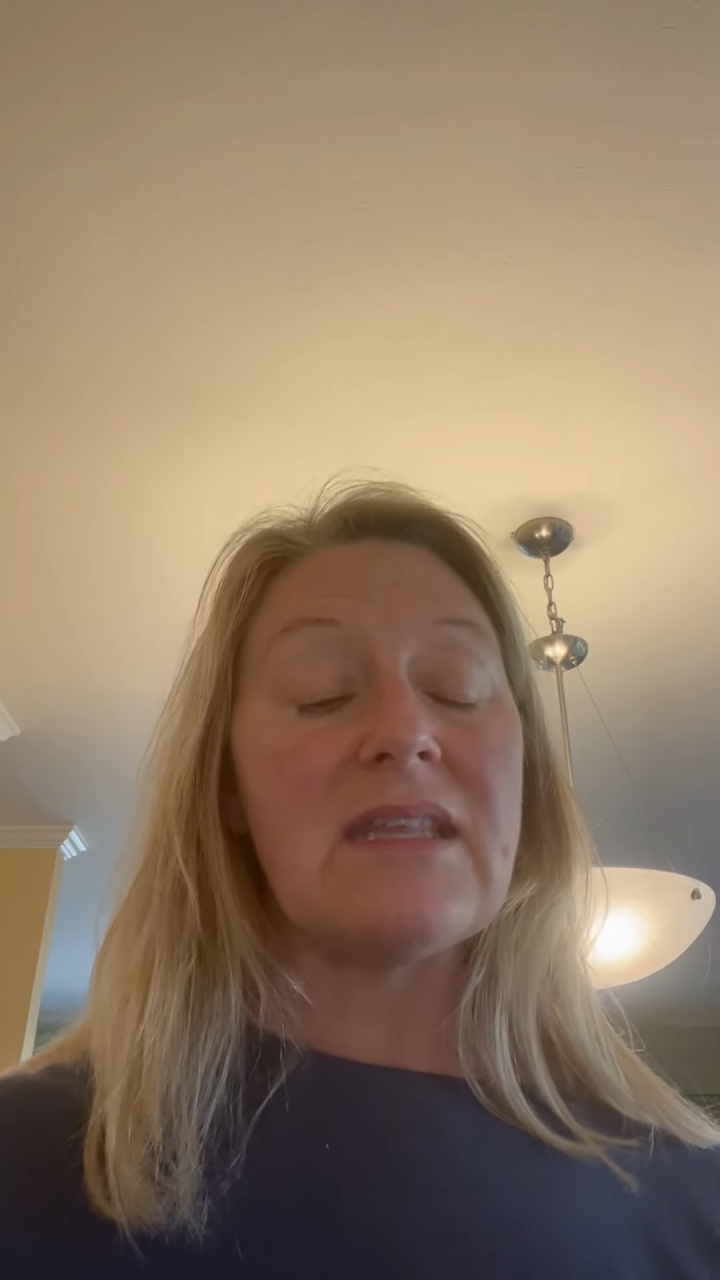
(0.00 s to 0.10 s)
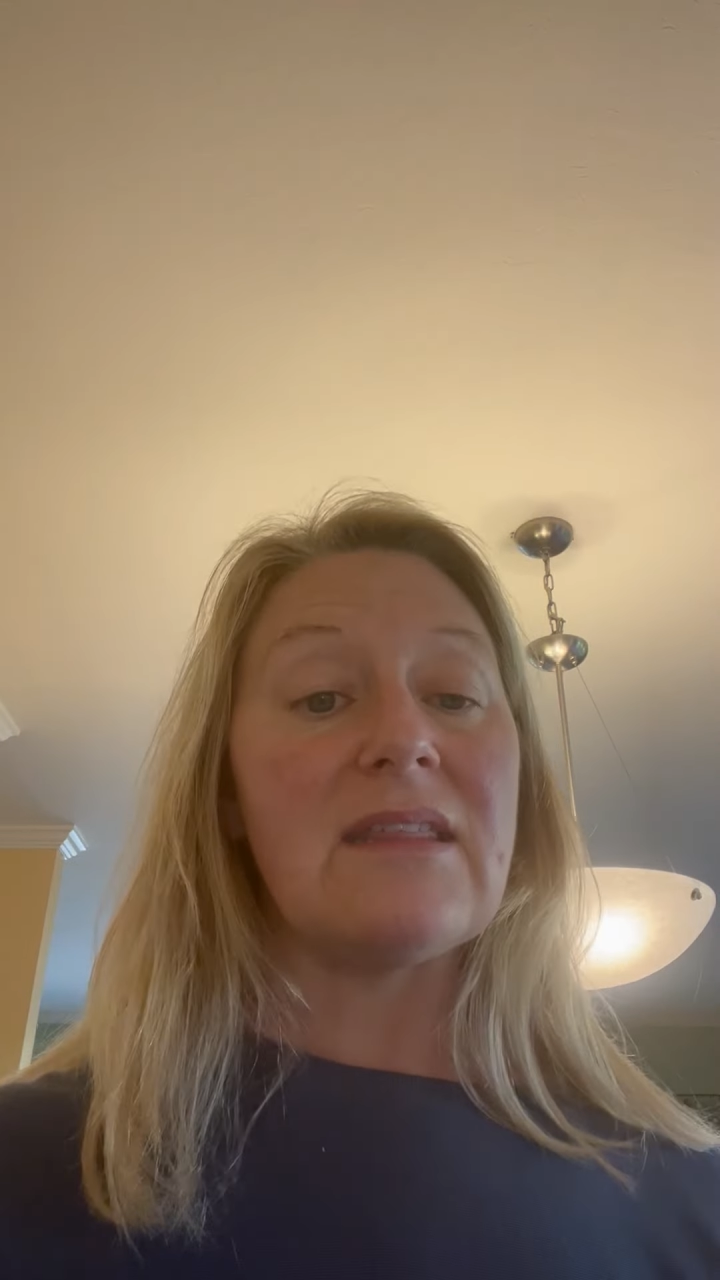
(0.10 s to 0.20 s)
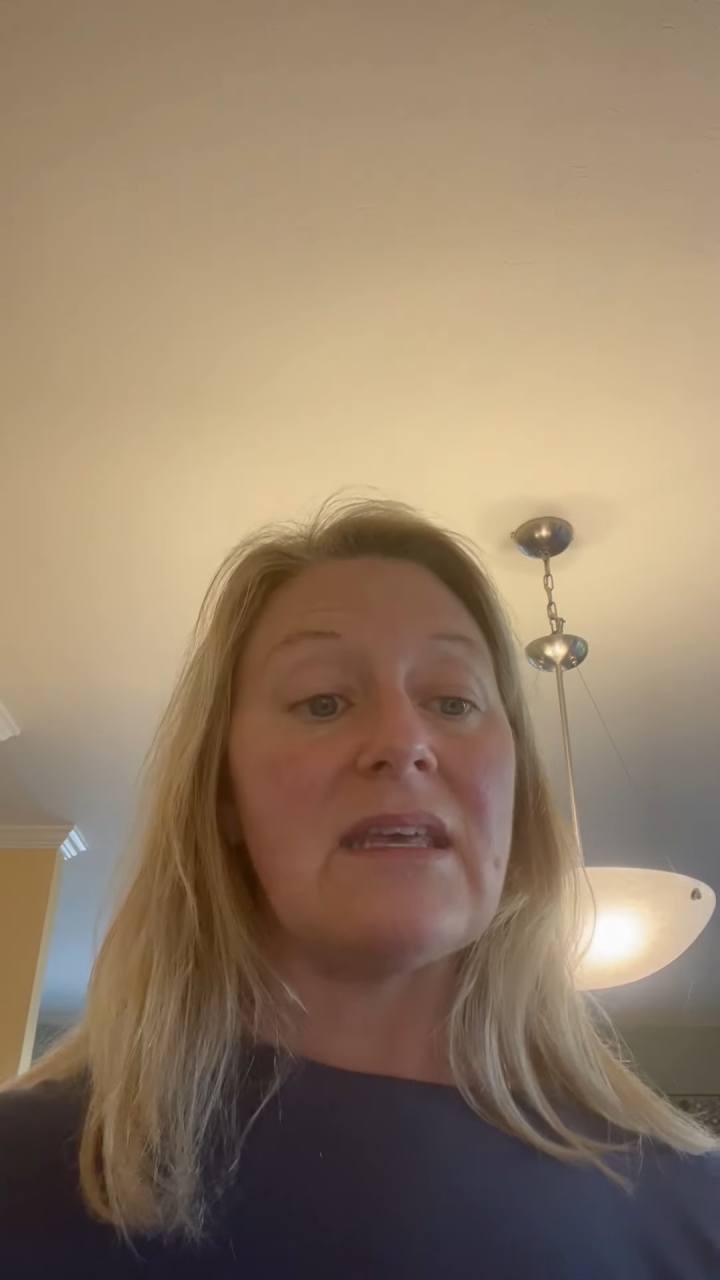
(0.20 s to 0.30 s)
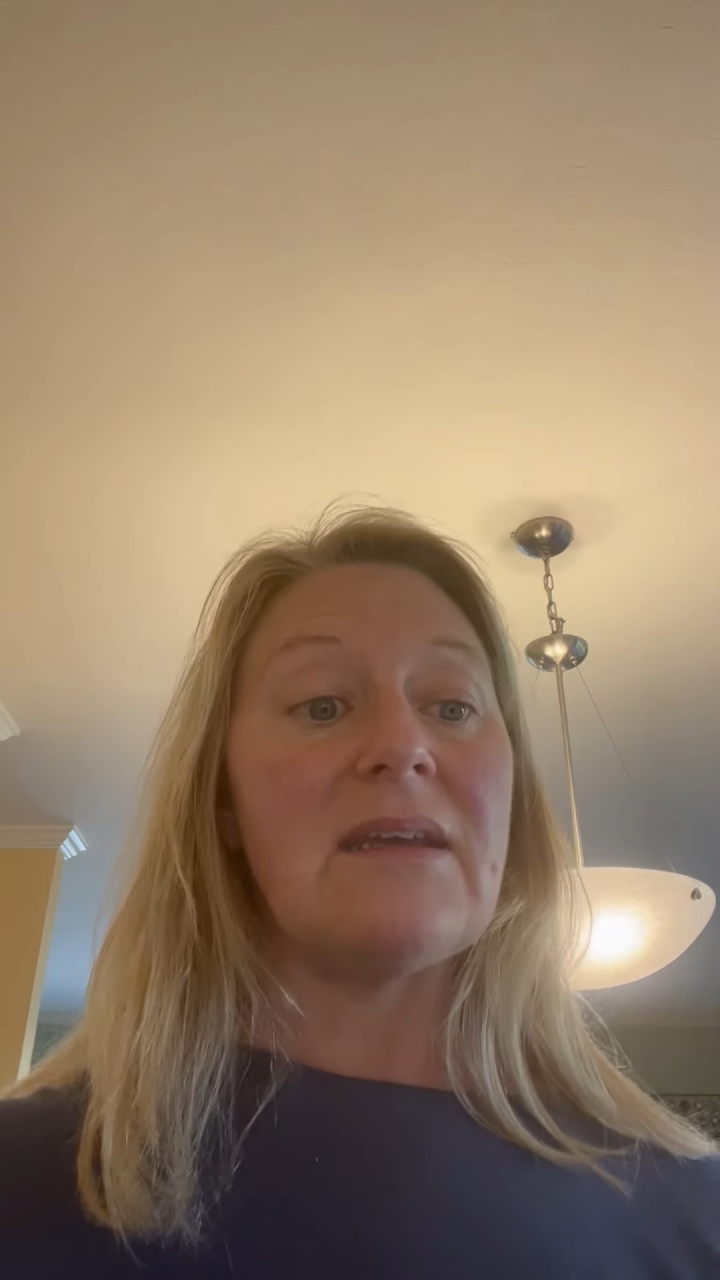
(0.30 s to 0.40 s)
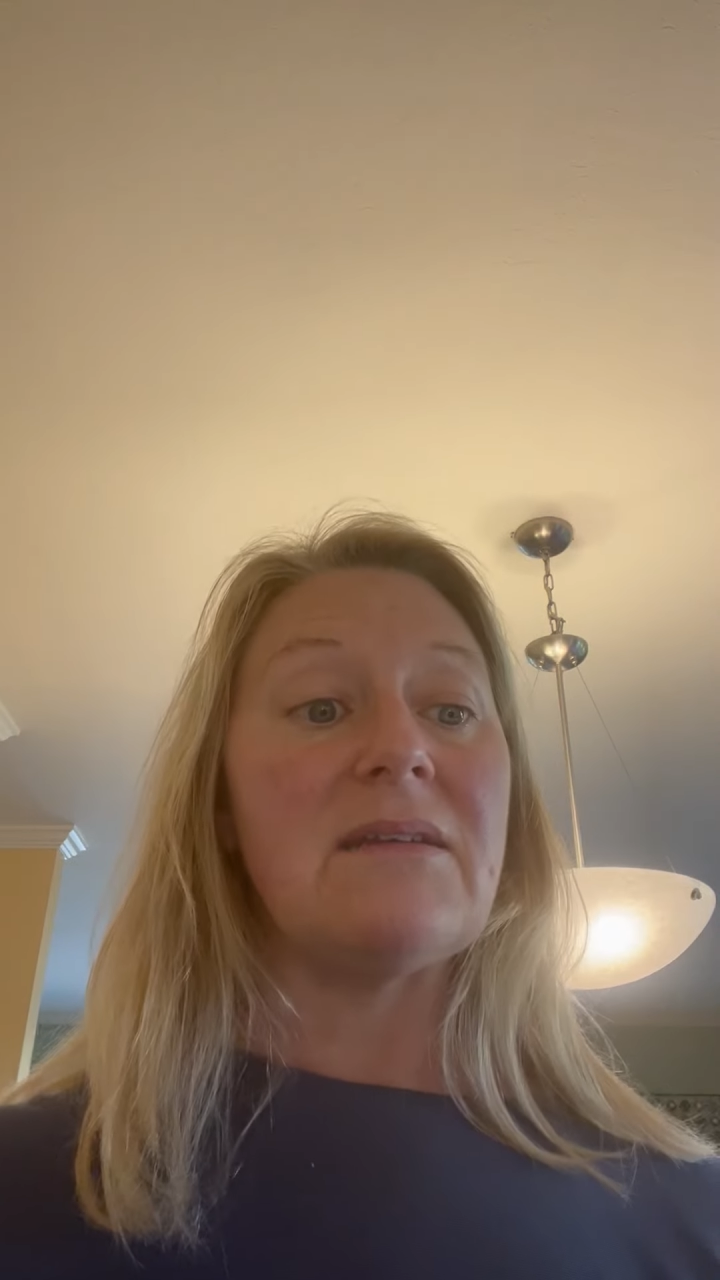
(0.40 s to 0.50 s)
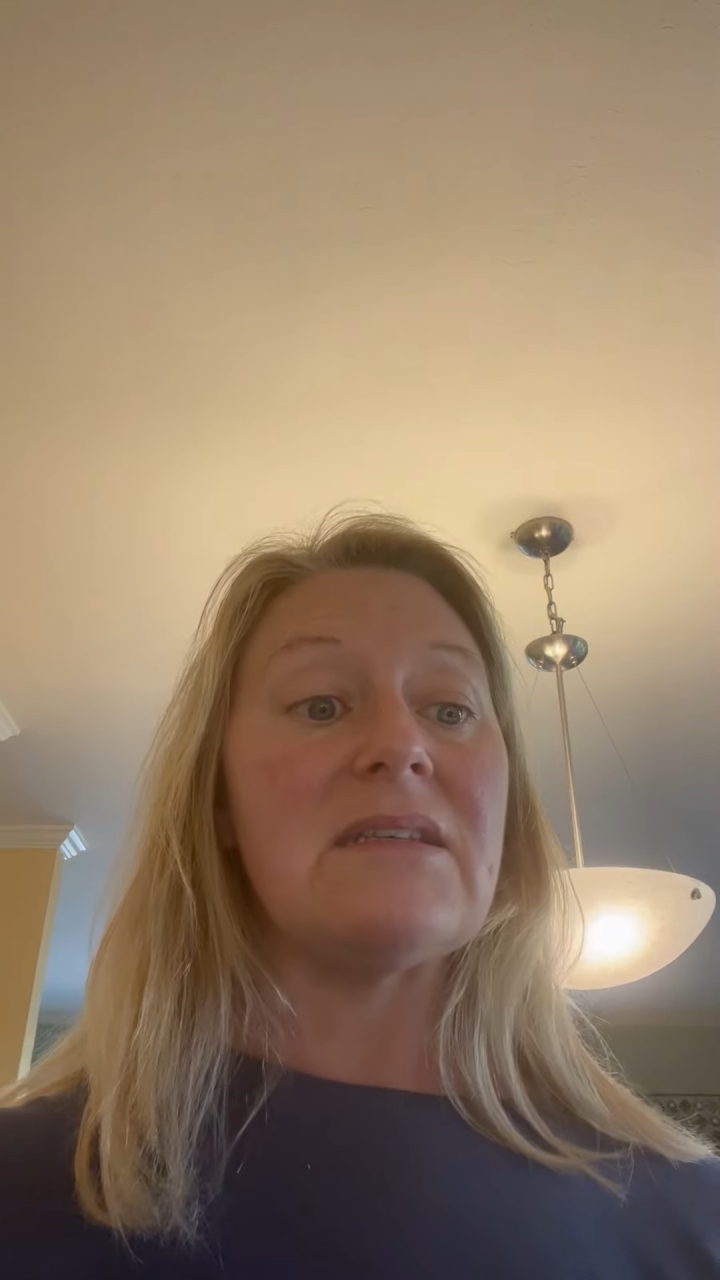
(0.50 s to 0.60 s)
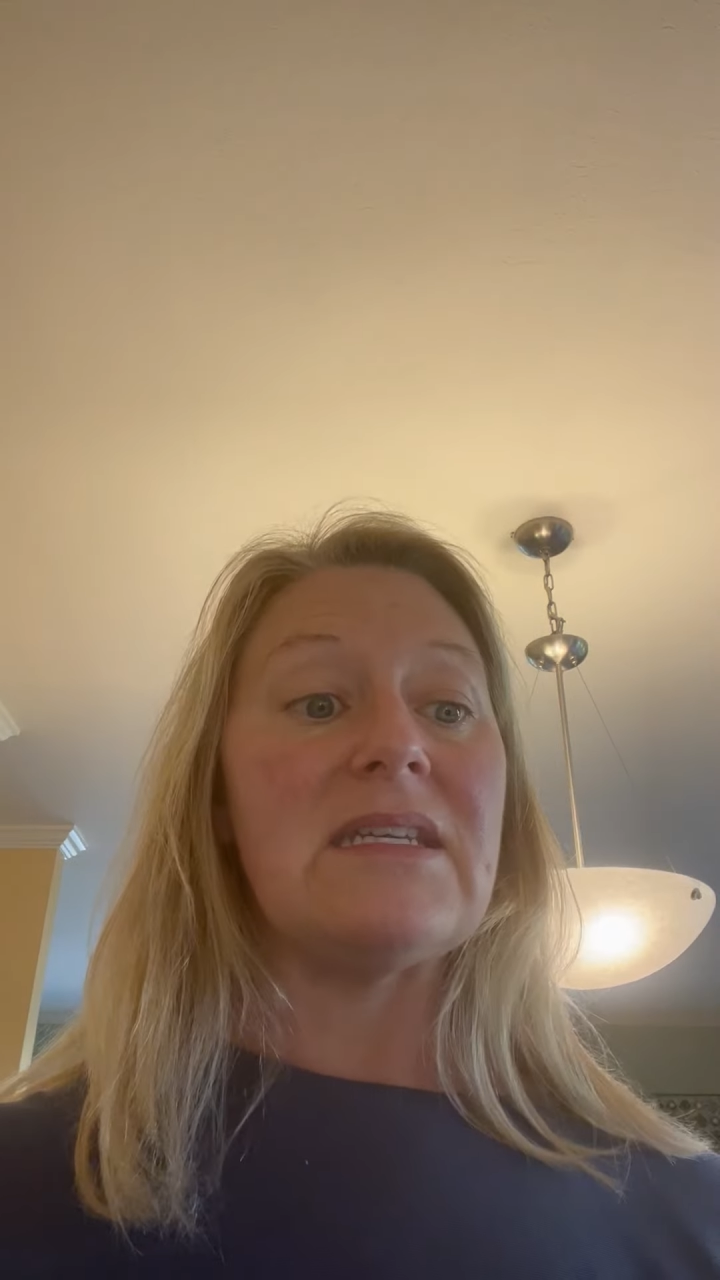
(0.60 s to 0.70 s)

that they